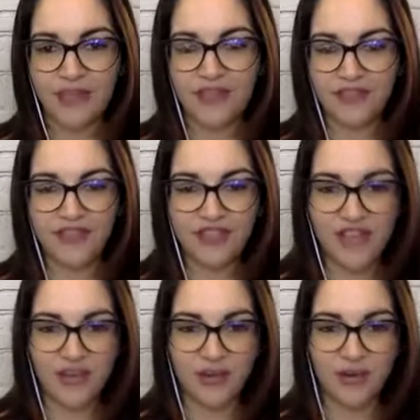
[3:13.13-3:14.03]
and this
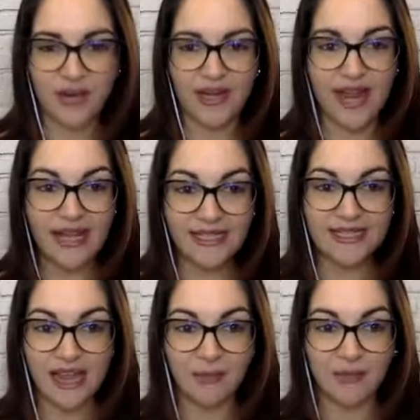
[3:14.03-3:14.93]
January and
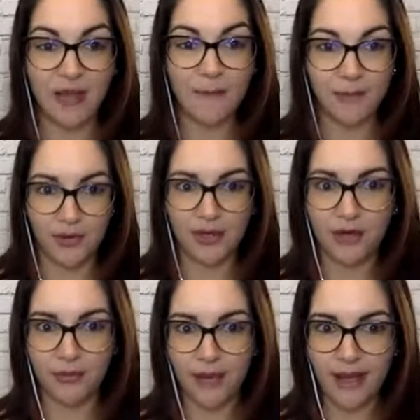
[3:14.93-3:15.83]
anytime without burning
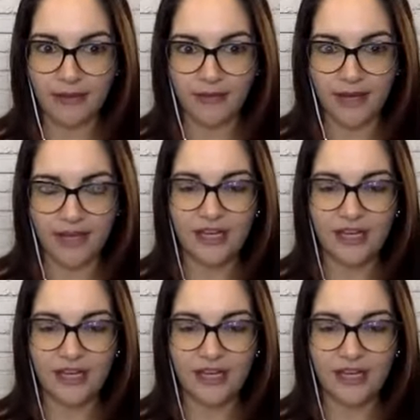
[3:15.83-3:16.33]
your butt, right?